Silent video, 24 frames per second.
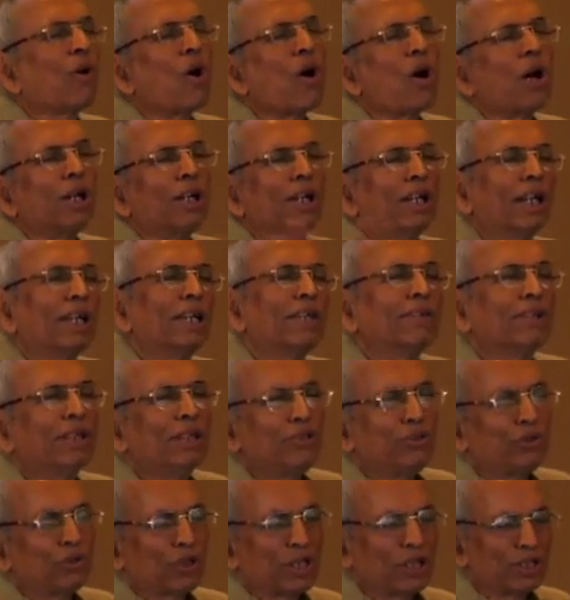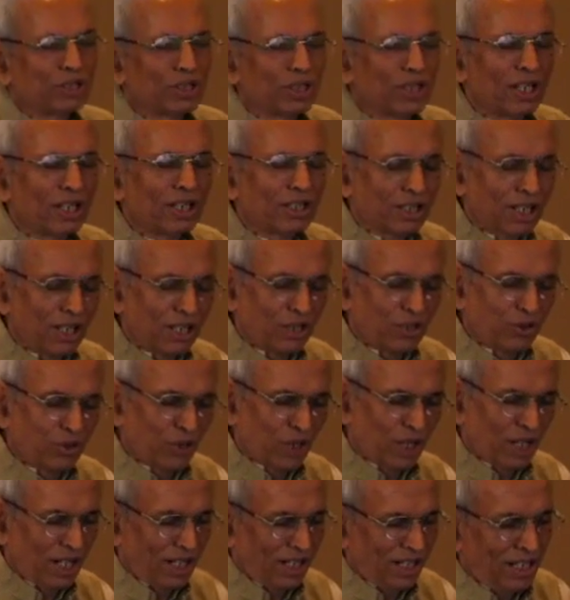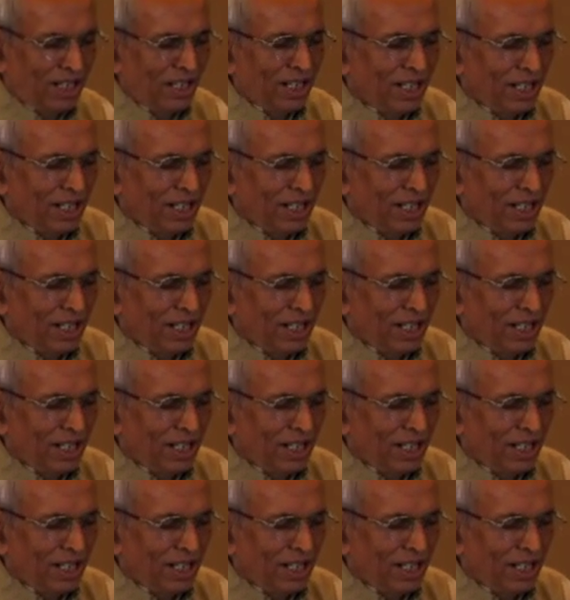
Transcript: all educational curricula